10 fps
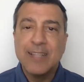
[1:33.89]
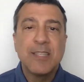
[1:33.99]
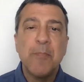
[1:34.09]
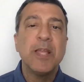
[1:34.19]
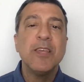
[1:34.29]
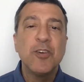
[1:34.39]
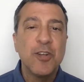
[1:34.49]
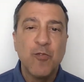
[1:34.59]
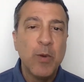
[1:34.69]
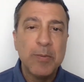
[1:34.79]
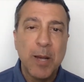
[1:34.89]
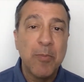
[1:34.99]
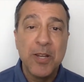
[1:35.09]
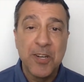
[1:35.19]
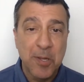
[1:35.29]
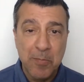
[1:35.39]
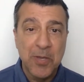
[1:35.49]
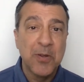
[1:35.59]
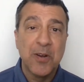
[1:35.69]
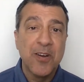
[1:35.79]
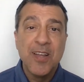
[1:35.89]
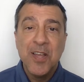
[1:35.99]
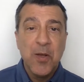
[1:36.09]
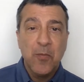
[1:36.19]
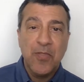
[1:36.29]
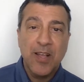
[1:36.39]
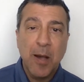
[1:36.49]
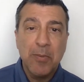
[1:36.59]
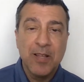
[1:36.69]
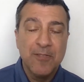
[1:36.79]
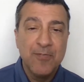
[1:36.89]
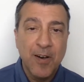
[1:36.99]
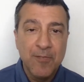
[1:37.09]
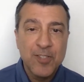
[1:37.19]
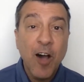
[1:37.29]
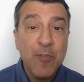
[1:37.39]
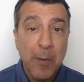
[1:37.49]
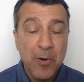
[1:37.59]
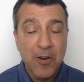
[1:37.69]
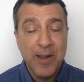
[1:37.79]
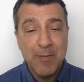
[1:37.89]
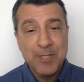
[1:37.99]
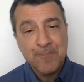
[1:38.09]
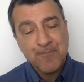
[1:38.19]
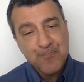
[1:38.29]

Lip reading: It's something you could have whipped up on your computer with a couple of software programs.